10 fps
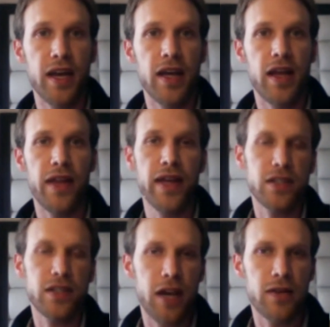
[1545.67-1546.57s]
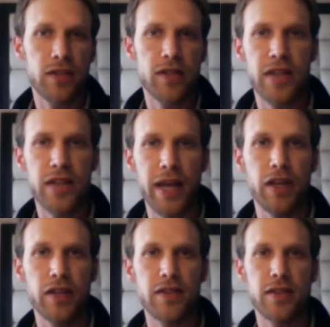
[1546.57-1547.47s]
And that challenge is namely
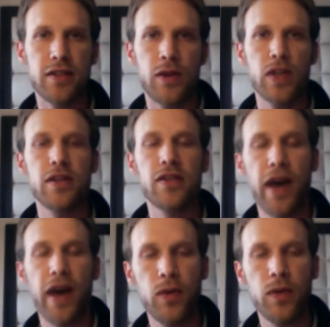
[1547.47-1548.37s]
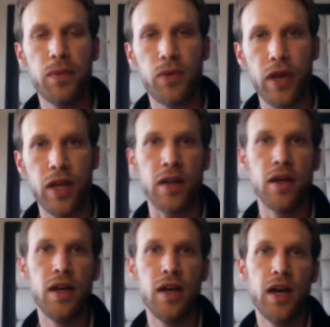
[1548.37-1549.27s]
is the question of how do we bring
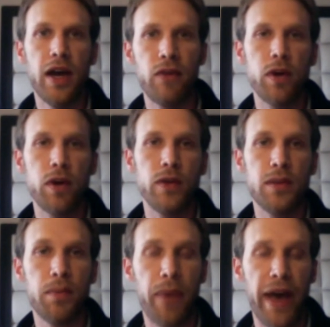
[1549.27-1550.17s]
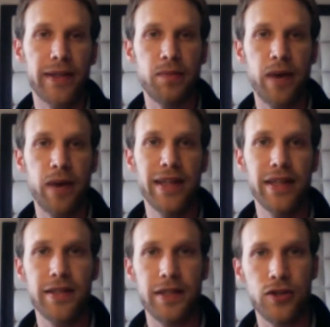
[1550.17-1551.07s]
everyone who's impacted by
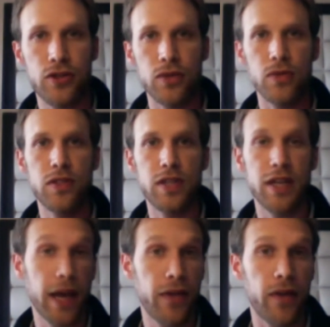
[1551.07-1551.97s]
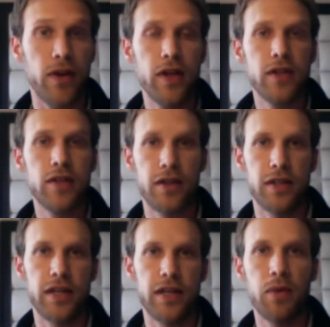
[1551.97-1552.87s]
these issues together to the
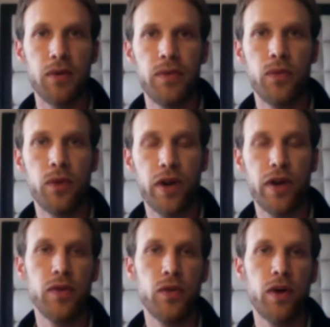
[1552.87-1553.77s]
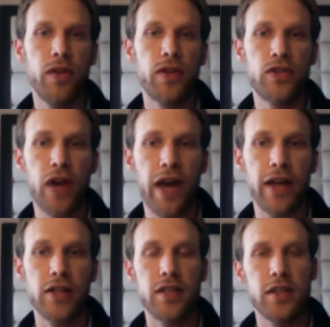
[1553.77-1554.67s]
table? What are the
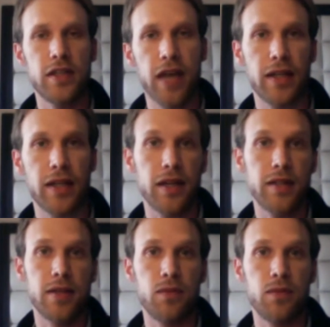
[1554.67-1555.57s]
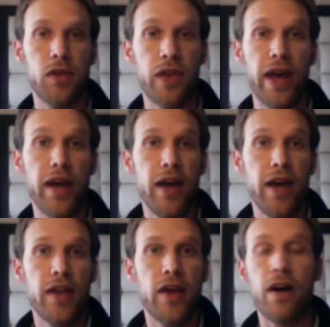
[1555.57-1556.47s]
strategies and tactics, and what are the
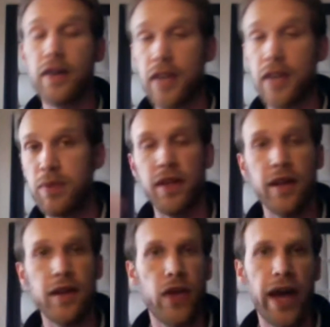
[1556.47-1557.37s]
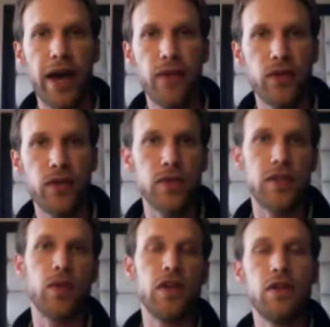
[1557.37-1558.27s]
archetypes and the avenues that
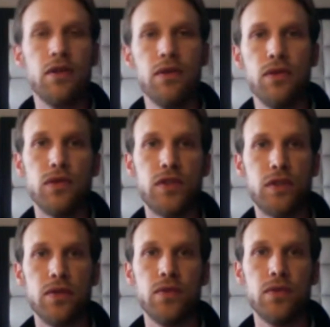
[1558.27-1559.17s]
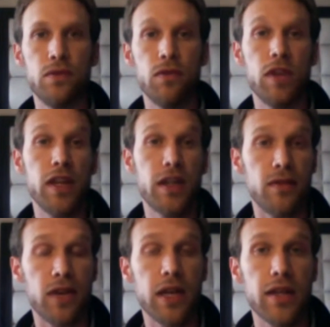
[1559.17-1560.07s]
we use to really
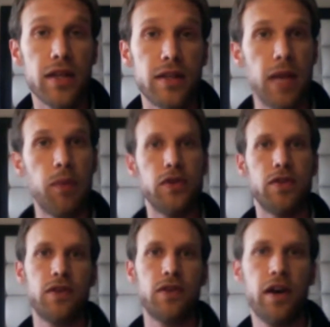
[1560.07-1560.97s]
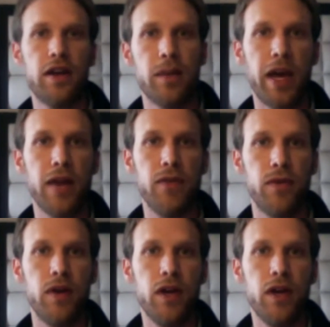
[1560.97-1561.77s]
convene this table as you're talking about it?